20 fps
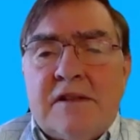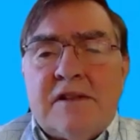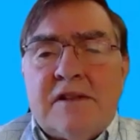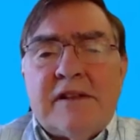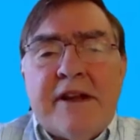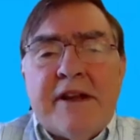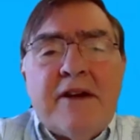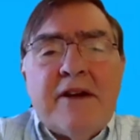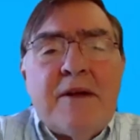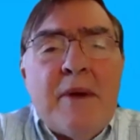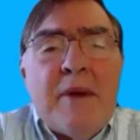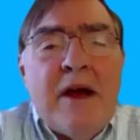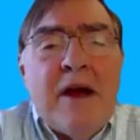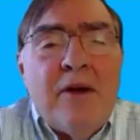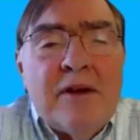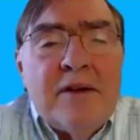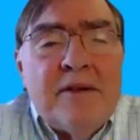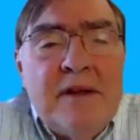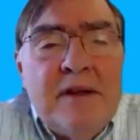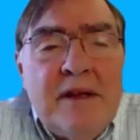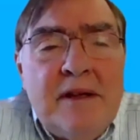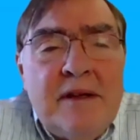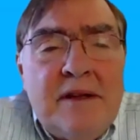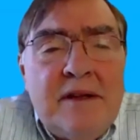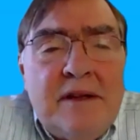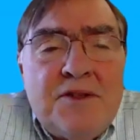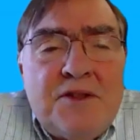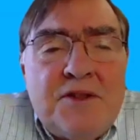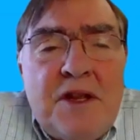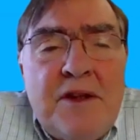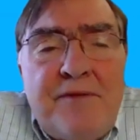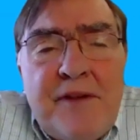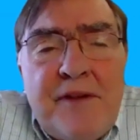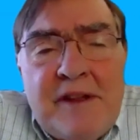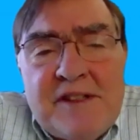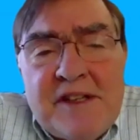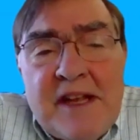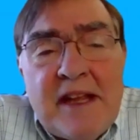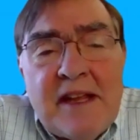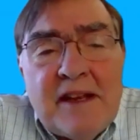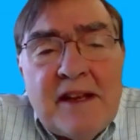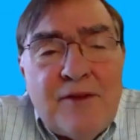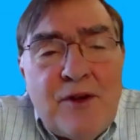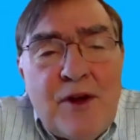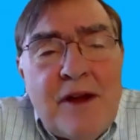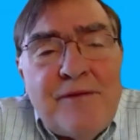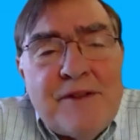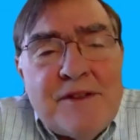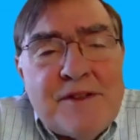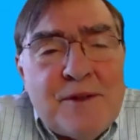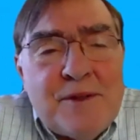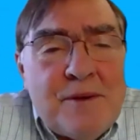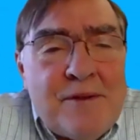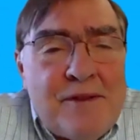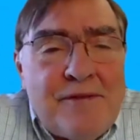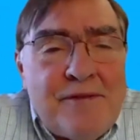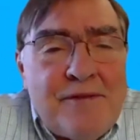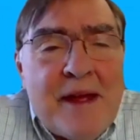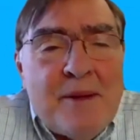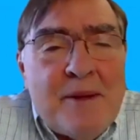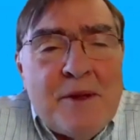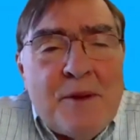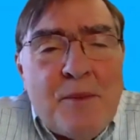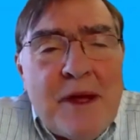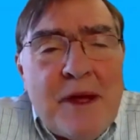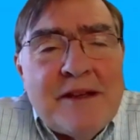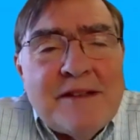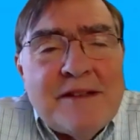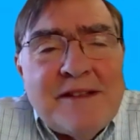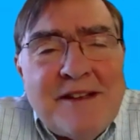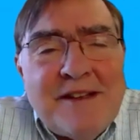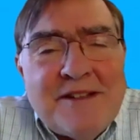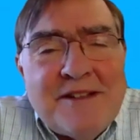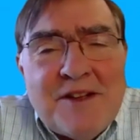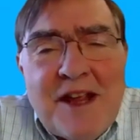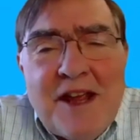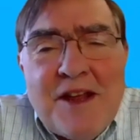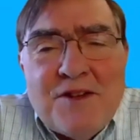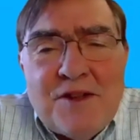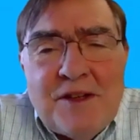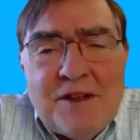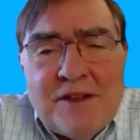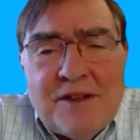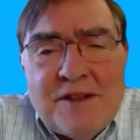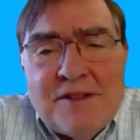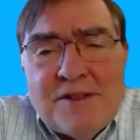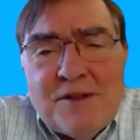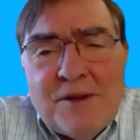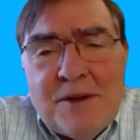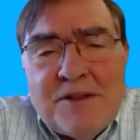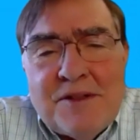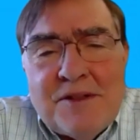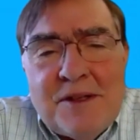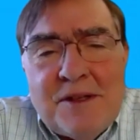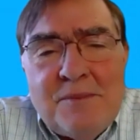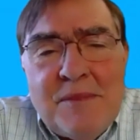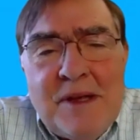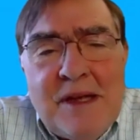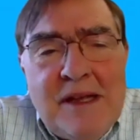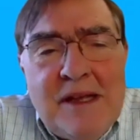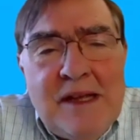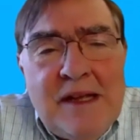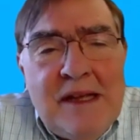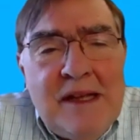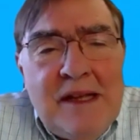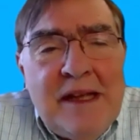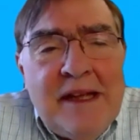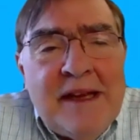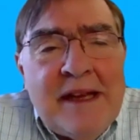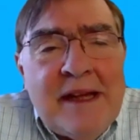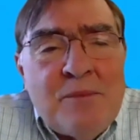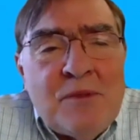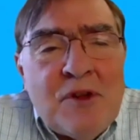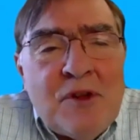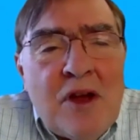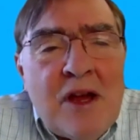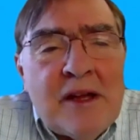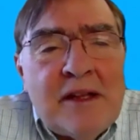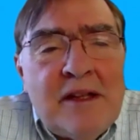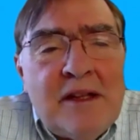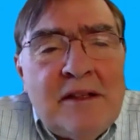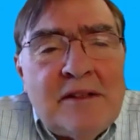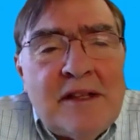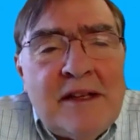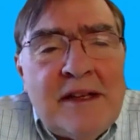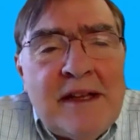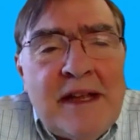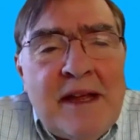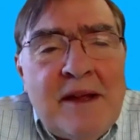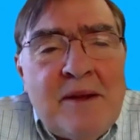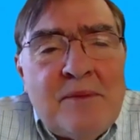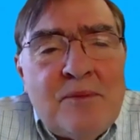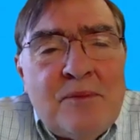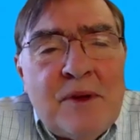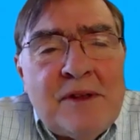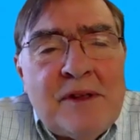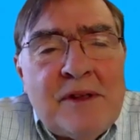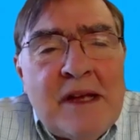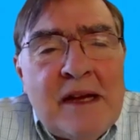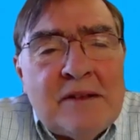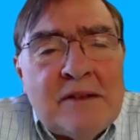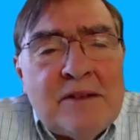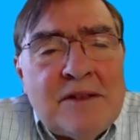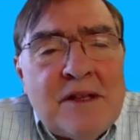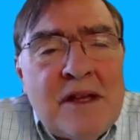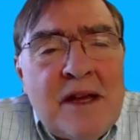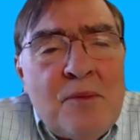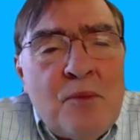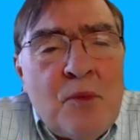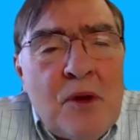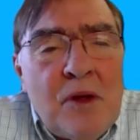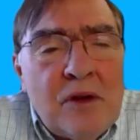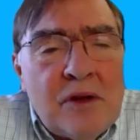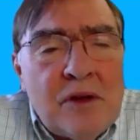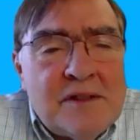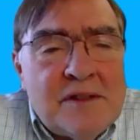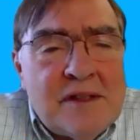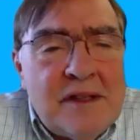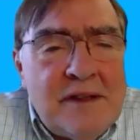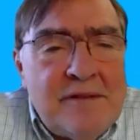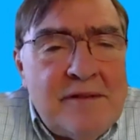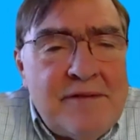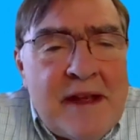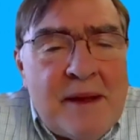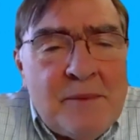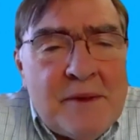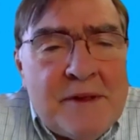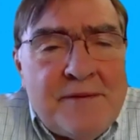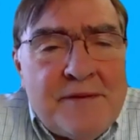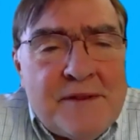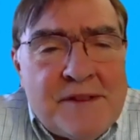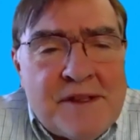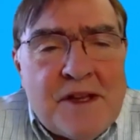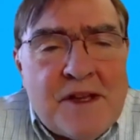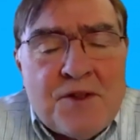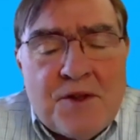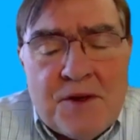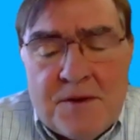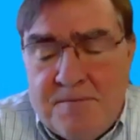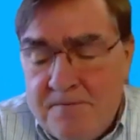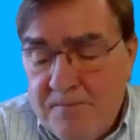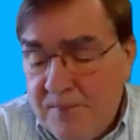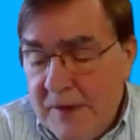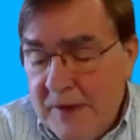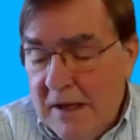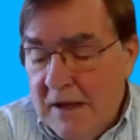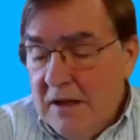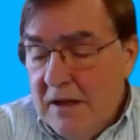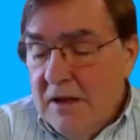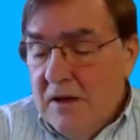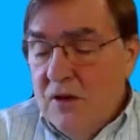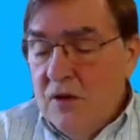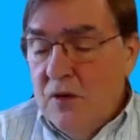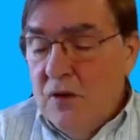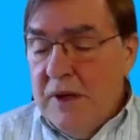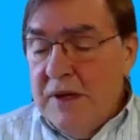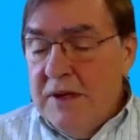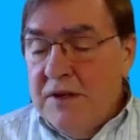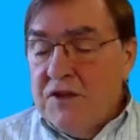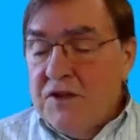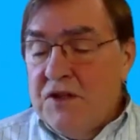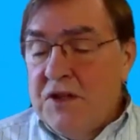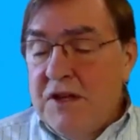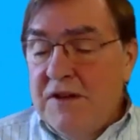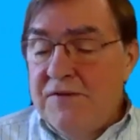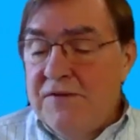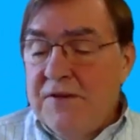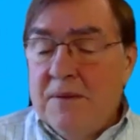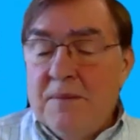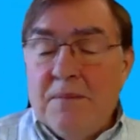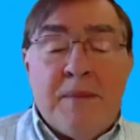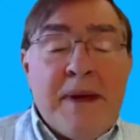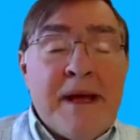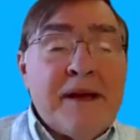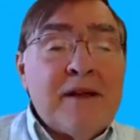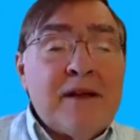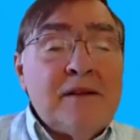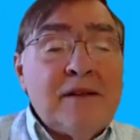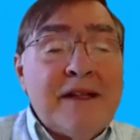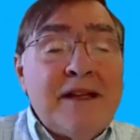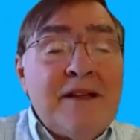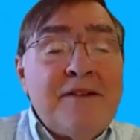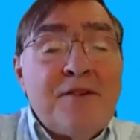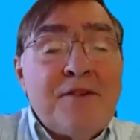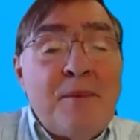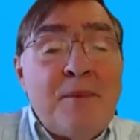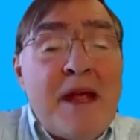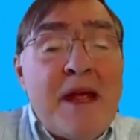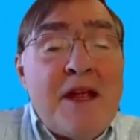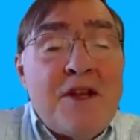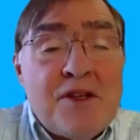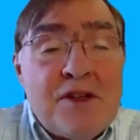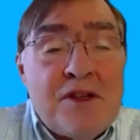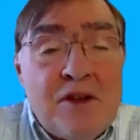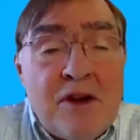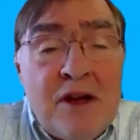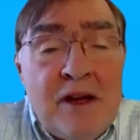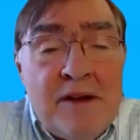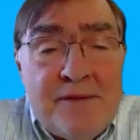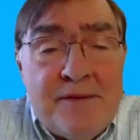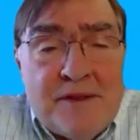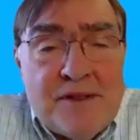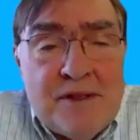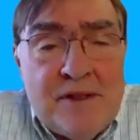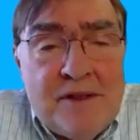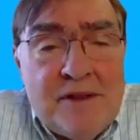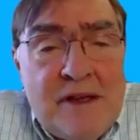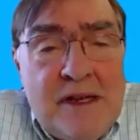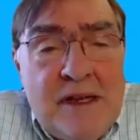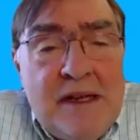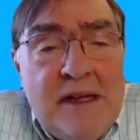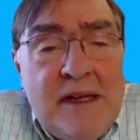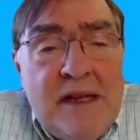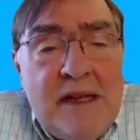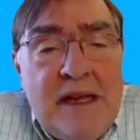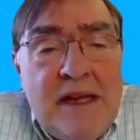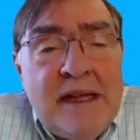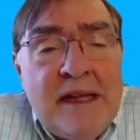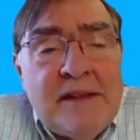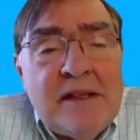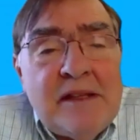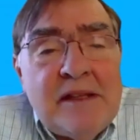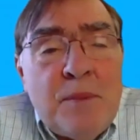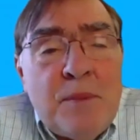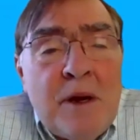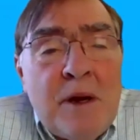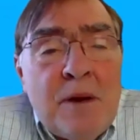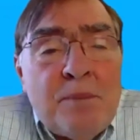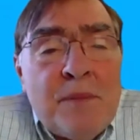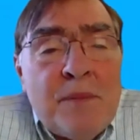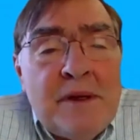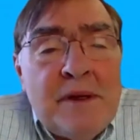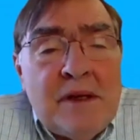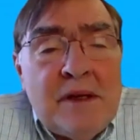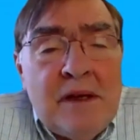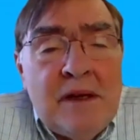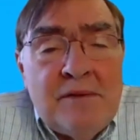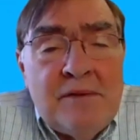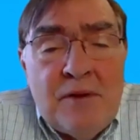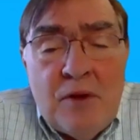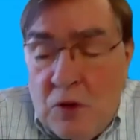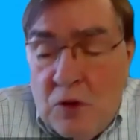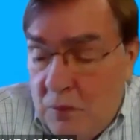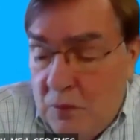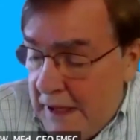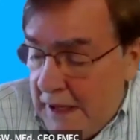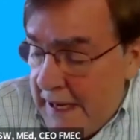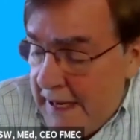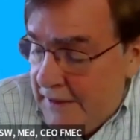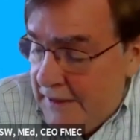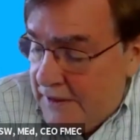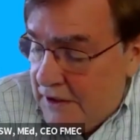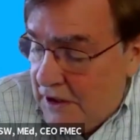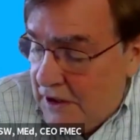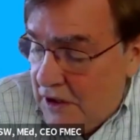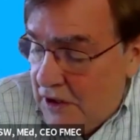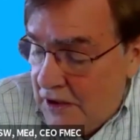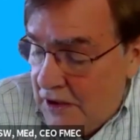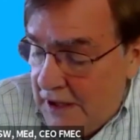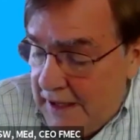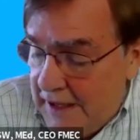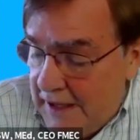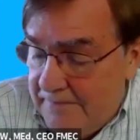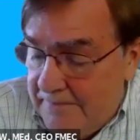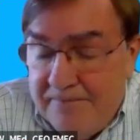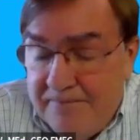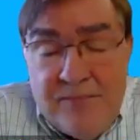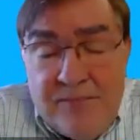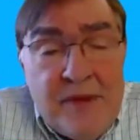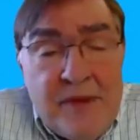This is Larry Bauer, Chief Executive Officer of the Family Medicine Education Consortium, and I'm talking today with Dr. Tom Wilkinson, a family physician, who is Chief Medical Information Officer at the Department of Homeland Security.